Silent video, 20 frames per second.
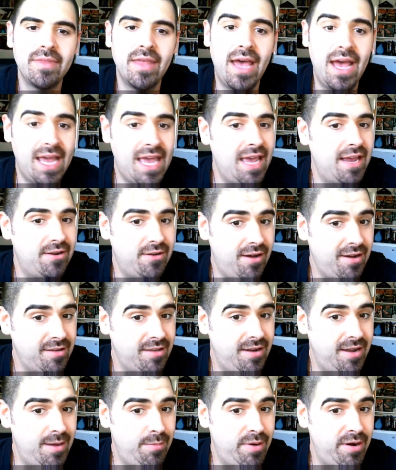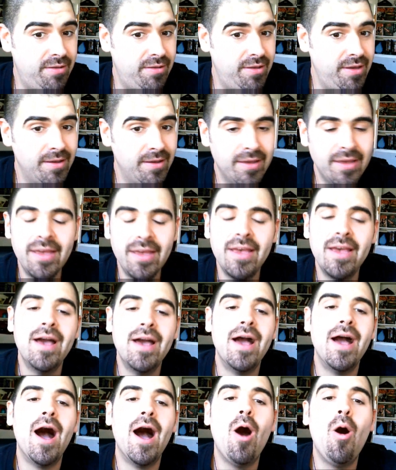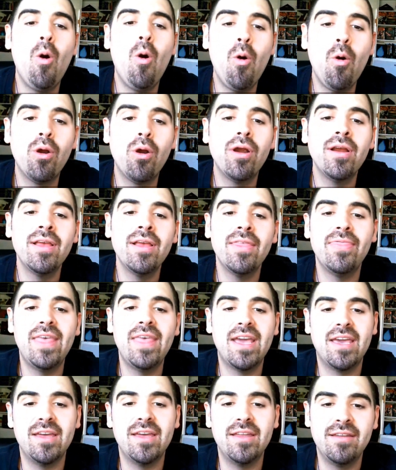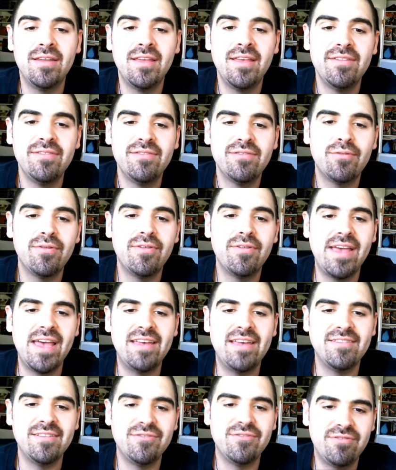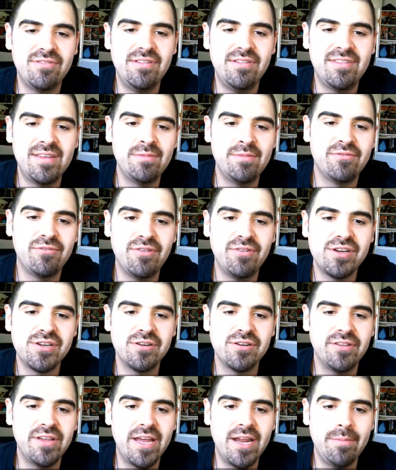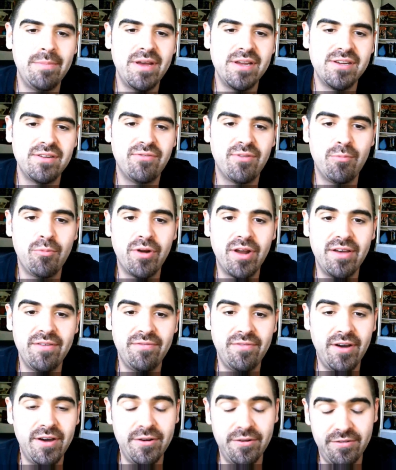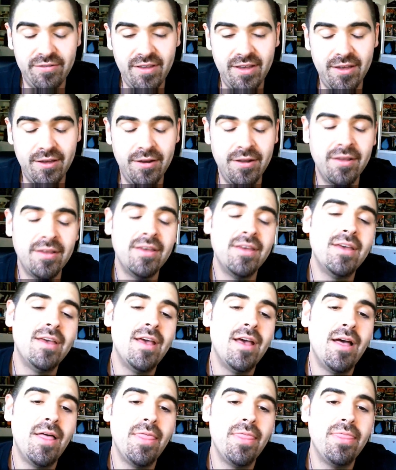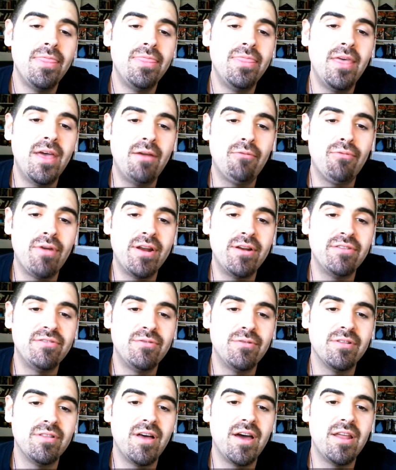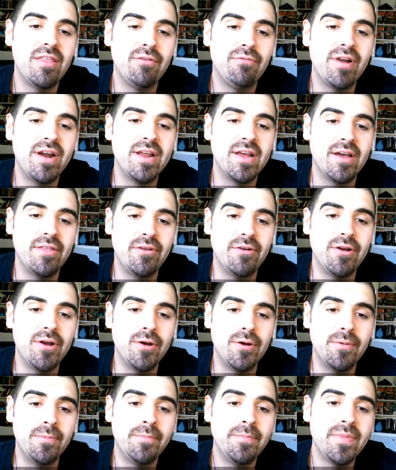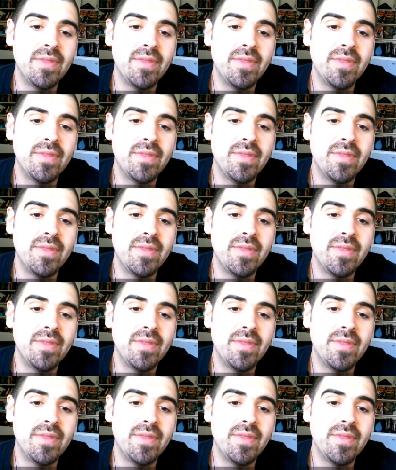I can't talk today apparently, or they can sort of, as in seems traditional animation from what I've understood, that writers do a lot of the writing on their own.